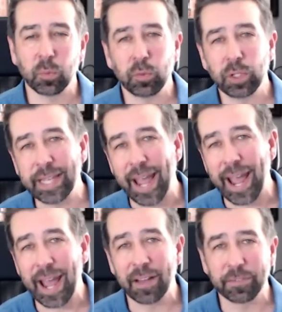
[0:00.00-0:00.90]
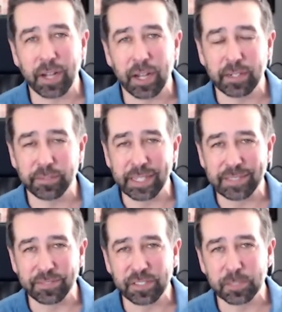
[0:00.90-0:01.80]
don't really have kind of
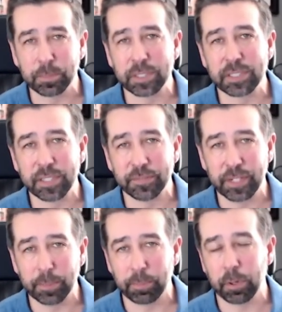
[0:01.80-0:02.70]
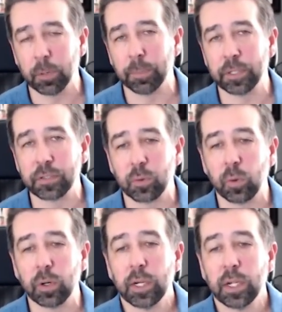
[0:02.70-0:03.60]
a specific purpose
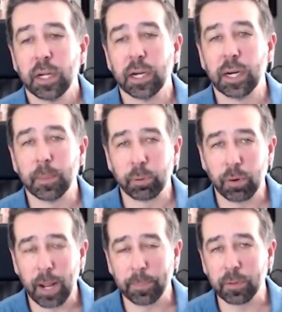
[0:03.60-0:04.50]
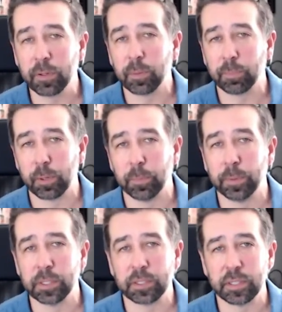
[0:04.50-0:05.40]
or a proper
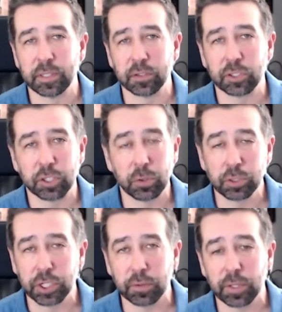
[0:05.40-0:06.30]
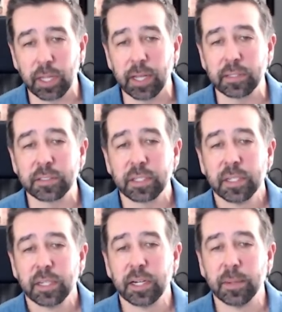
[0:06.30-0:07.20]
purpose. And they're so generalized
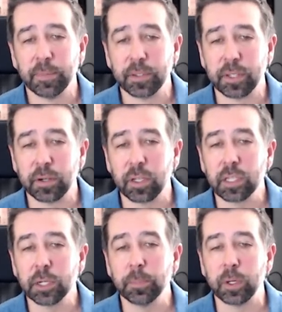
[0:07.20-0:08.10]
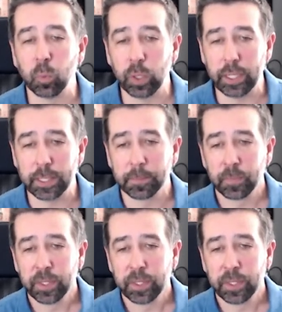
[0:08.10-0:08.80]
that they're a little bit weak.